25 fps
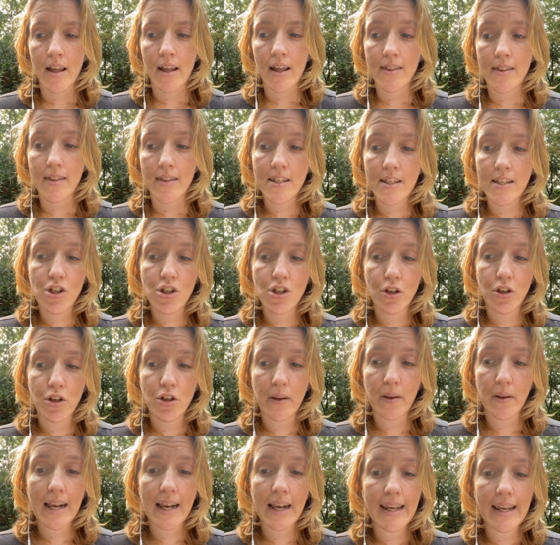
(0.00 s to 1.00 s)
These should
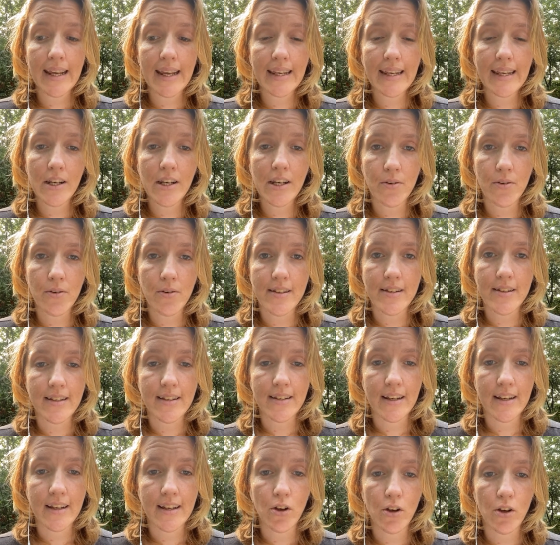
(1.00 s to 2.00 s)
be clearly noted
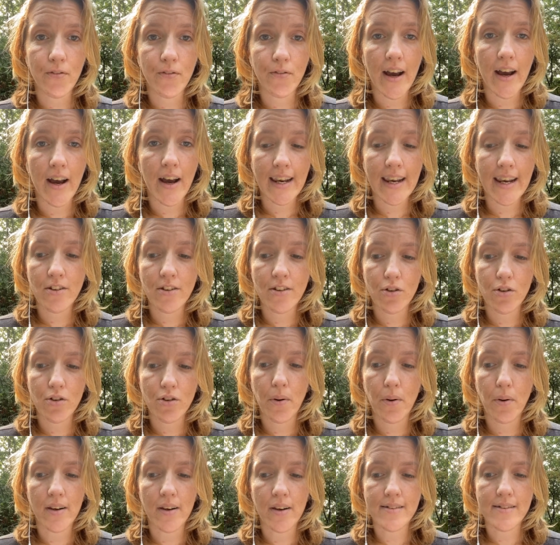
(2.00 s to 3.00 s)
in your financial
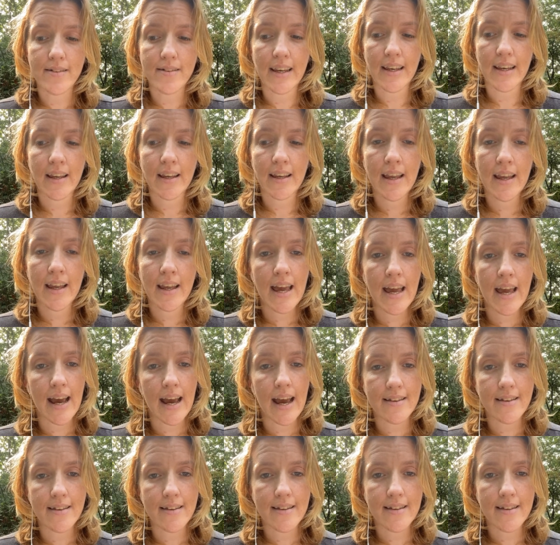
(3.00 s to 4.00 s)
policy,
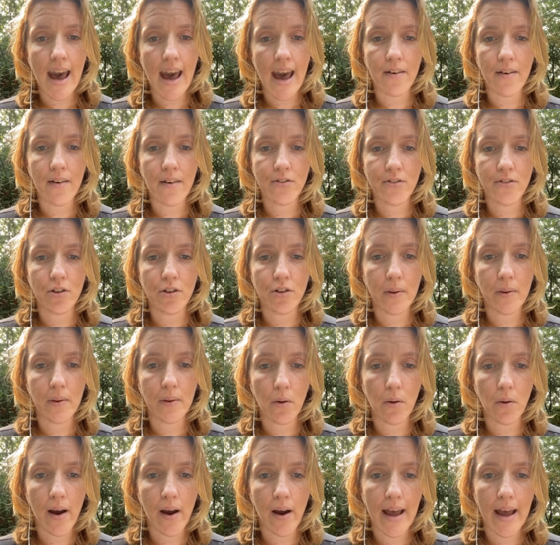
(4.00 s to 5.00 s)
and staff should be
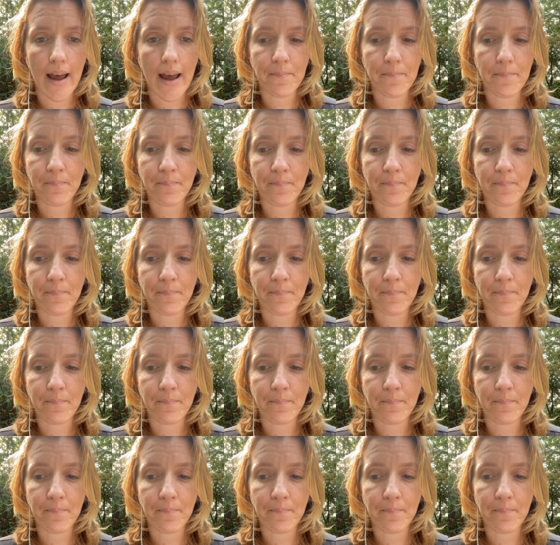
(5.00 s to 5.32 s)
aware.